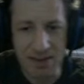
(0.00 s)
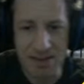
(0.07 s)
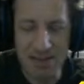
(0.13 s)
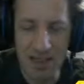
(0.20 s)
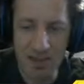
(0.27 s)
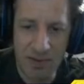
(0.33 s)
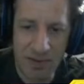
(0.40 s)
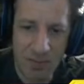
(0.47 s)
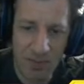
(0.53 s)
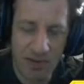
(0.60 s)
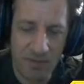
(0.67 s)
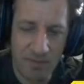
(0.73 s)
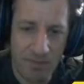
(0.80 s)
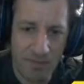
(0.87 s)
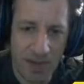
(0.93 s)
it's not really
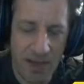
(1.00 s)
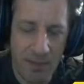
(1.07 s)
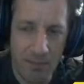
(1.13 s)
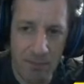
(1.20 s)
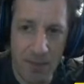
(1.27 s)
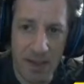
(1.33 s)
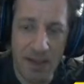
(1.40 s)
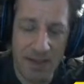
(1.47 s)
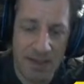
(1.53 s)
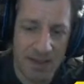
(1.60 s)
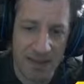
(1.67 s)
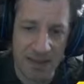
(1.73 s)
worth paying money